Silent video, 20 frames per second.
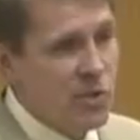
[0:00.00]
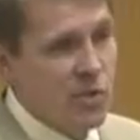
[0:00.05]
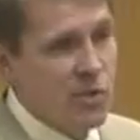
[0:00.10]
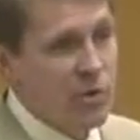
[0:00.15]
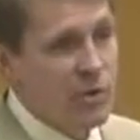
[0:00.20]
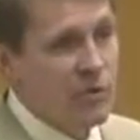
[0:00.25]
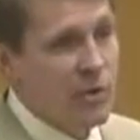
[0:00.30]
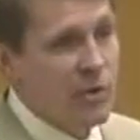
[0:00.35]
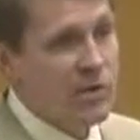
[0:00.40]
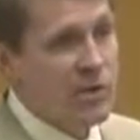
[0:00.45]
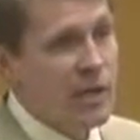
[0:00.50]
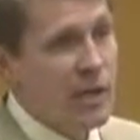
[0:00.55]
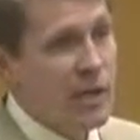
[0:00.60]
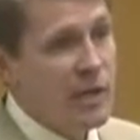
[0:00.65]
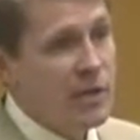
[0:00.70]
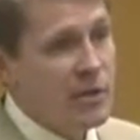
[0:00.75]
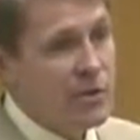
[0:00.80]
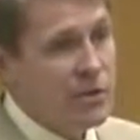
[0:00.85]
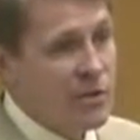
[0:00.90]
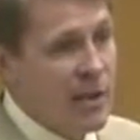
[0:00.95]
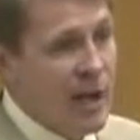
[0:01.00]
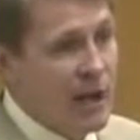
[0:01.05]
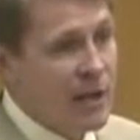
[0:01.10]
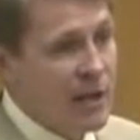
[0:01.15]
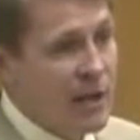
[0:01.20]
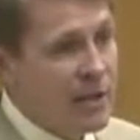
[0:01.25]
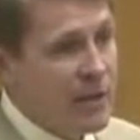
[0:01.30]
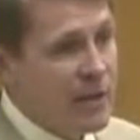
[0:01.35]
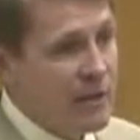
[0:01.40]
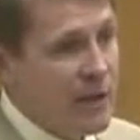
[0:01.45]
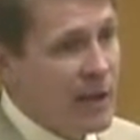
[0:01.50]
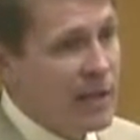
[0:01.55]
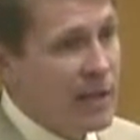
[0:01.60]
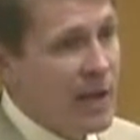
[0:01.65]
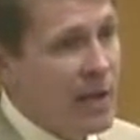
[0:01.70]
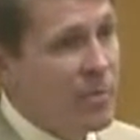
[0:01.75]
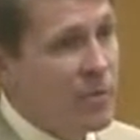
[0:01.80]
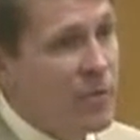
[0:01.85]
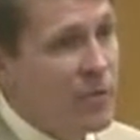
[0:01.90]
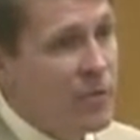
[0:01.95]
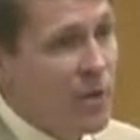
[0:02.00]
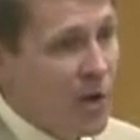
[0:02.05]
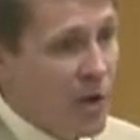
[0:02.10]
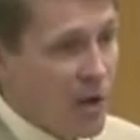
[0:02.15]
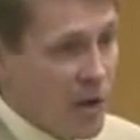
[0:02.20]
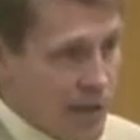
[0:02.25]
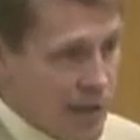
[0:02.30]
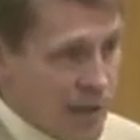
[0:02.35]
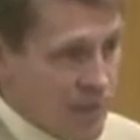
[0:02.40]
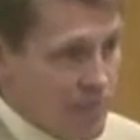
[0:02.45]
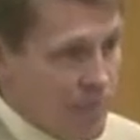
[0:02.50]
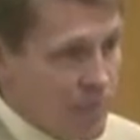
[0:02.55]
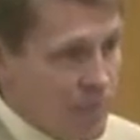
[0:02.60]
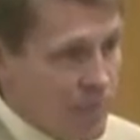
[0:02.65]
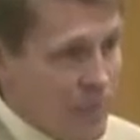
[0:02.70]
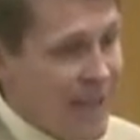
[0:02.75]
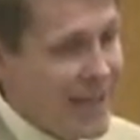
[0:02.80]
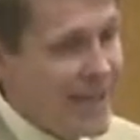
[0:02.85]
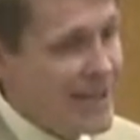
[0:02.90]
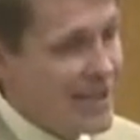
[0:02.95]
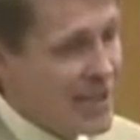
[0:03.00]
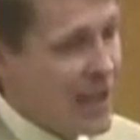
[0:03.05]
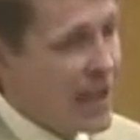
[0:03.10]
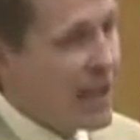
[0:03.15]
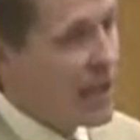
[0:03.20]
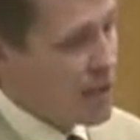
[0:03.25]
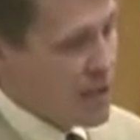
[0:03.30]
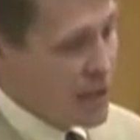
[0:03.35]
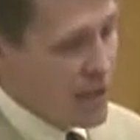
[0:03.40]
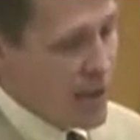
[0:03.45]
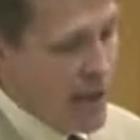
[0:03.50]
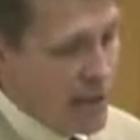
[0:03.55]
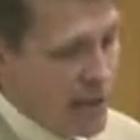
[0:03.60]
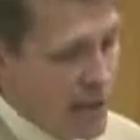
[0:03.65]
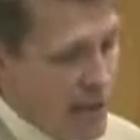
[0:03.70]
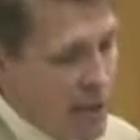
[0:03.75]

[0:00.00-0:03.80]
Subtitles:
His own university held a trial and convicted him of fraud. He said at the